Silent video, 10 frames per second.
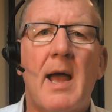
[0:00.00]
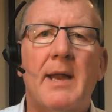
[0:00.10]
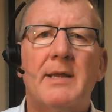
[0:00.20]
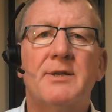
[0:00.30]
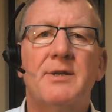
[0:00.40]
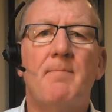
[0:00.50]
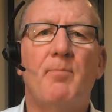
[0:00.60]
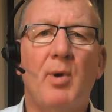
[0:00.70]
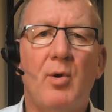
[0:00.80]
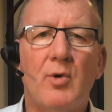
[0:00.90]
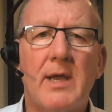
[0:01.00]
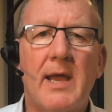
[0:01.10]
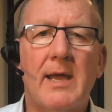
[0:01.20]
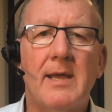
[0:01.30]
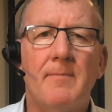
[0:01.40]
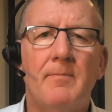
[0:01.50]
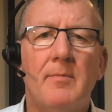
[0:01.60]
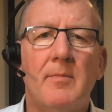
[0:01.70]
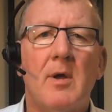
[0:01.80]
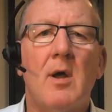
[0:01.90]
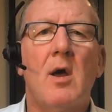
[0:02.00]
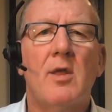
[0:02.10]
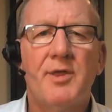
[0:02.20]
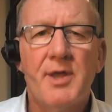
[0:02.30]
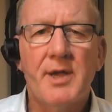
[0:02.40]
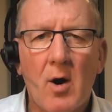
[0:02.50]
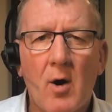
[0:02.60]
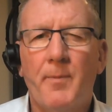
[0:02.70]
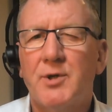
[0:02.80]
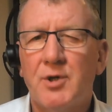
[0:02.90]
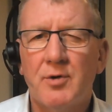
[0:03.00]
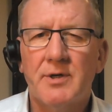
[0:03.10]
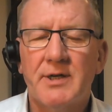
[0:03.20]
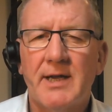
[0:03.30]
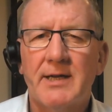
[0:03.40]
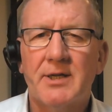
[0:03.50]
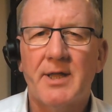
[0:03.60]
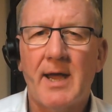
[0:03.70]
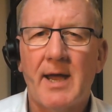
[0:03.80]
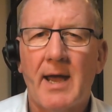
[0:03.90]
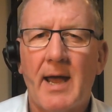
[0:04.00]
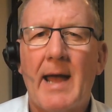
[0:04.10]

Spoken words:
And as an employee, the opportunity is there,